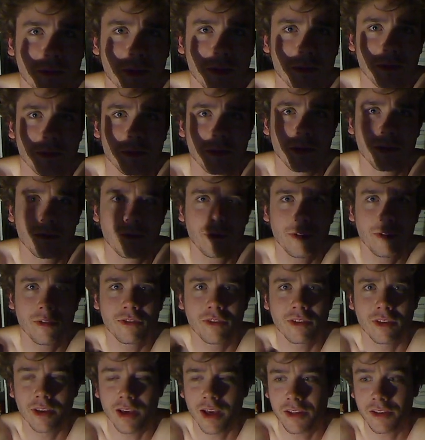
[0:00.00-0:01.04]
sometimes. I'm like,
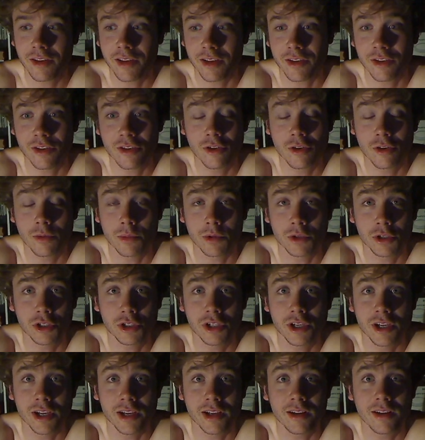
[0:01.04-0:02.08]
firstly, I say stupid
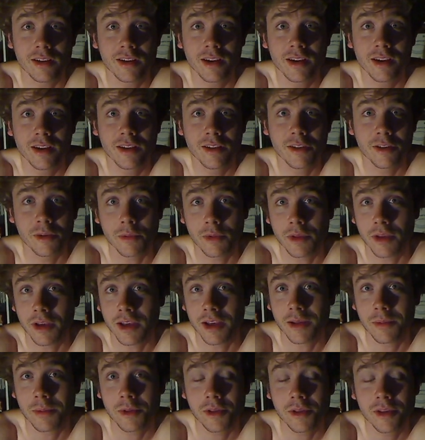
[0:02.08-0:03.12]
shit
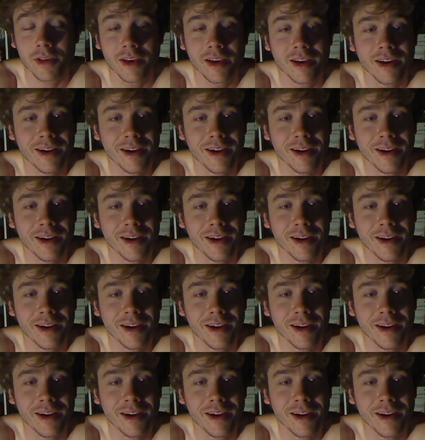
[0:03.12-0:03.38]
sometimes.